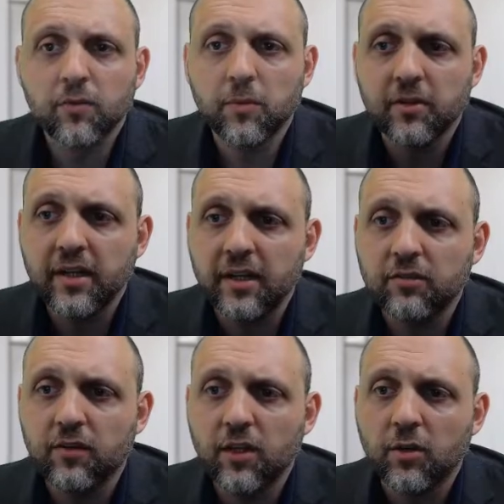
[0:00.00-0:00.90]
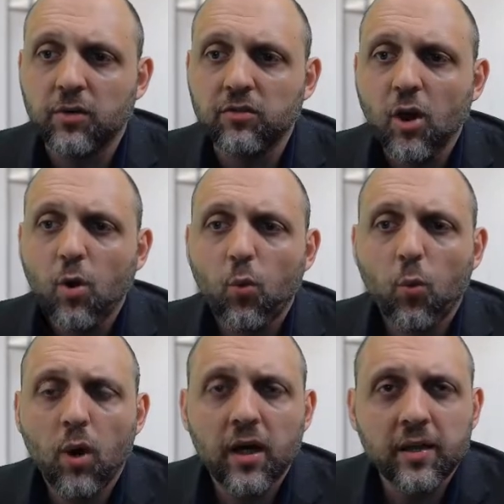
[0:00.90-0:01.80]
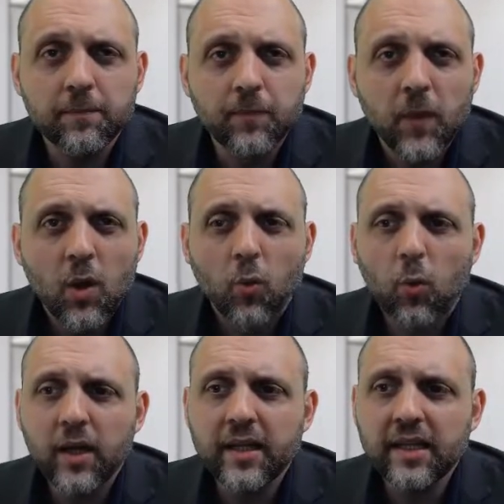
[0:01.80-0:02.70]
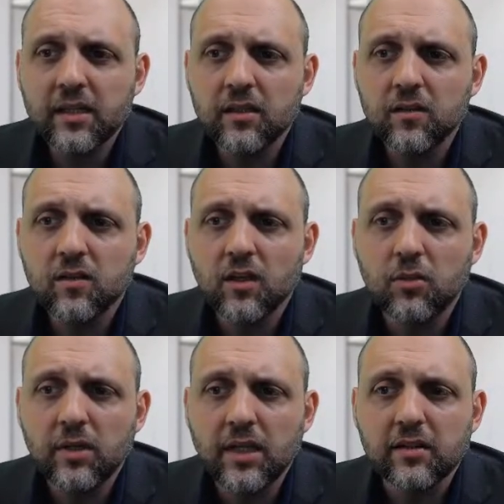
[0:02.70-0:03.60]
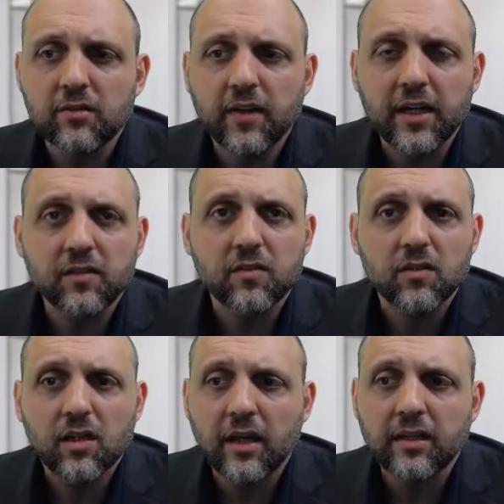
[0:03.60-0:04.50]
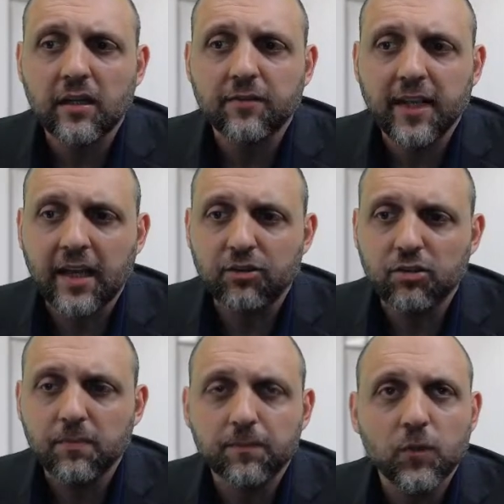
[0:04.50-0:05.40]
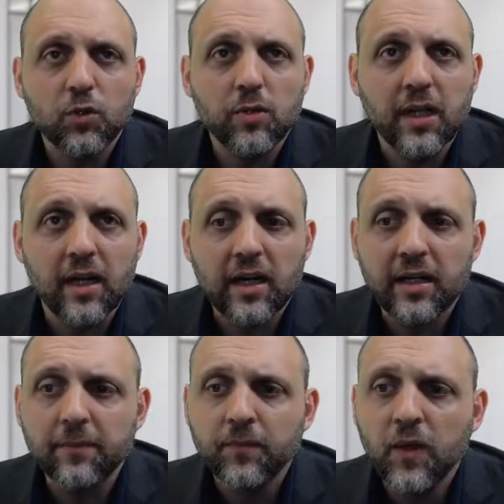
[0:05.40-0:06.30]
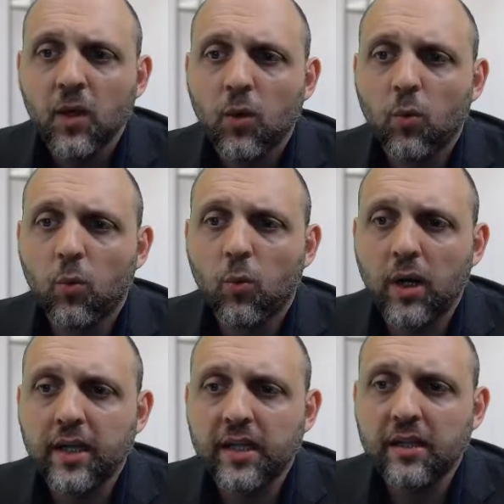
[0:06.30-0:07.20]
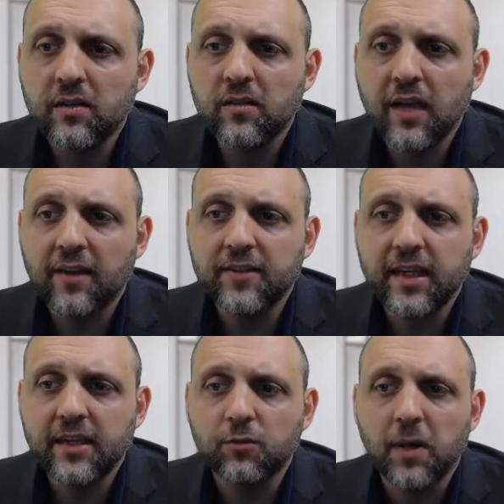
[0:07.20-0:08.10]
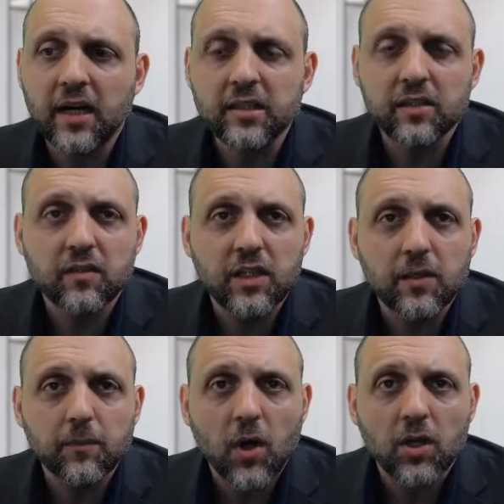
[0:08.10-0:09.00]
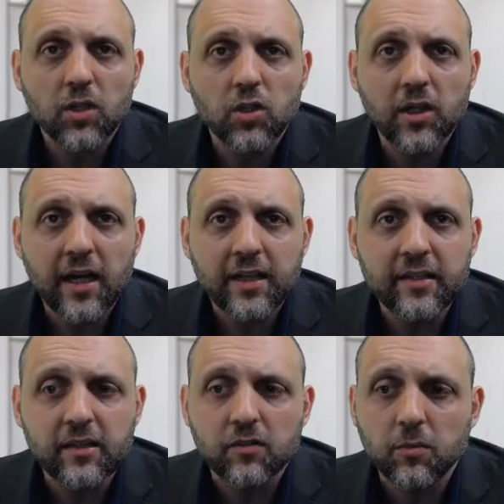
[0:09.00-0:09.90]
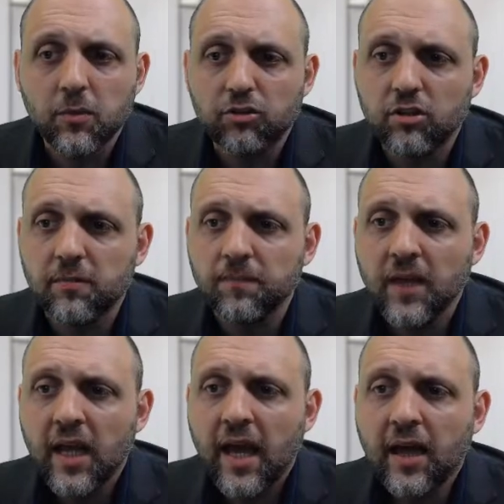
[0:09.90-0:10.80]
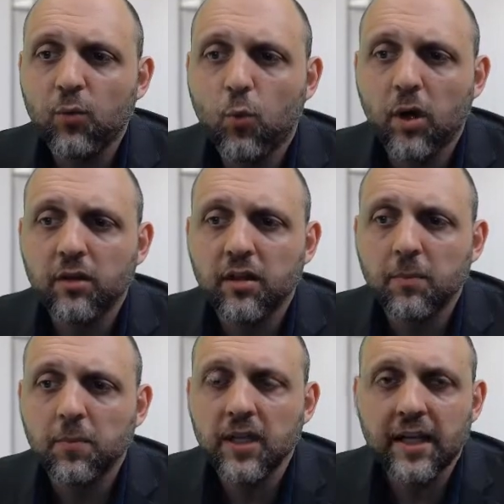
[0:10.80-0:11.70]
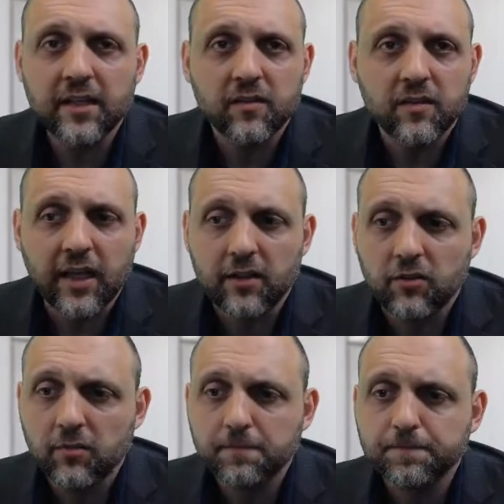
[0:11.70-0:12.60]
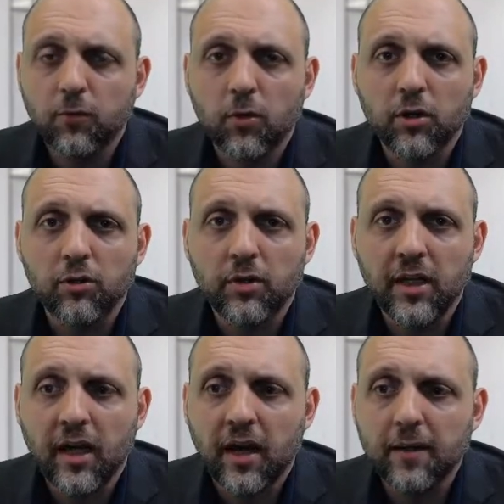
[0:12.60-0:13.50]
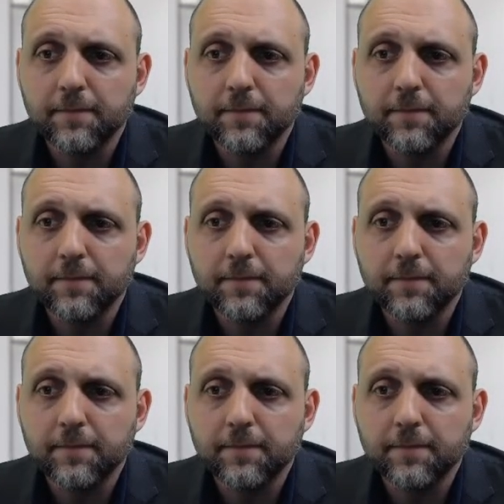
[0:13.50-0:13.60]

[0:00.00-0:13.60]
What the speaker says: from today's video is, one, what is a unique device identification, UDI? What is FDA's policy on GUDID submission? And what are the compliance dates for UDI?